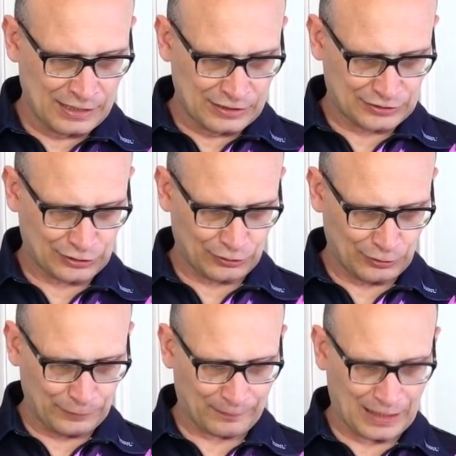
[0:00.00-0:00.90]

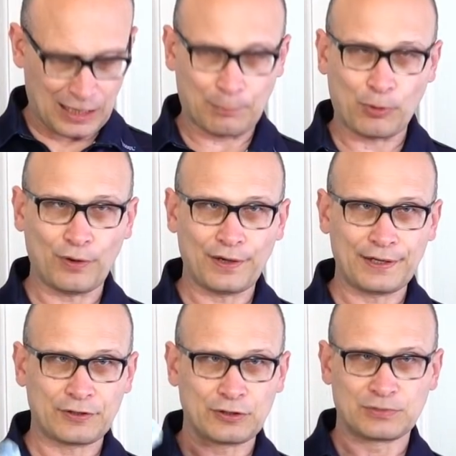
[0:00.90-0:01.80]
So I'll put a
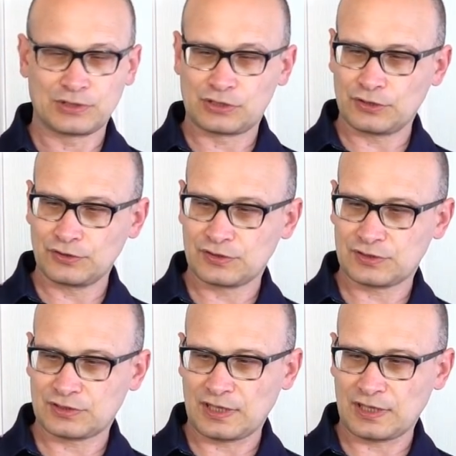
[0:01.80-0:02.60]
link up to John's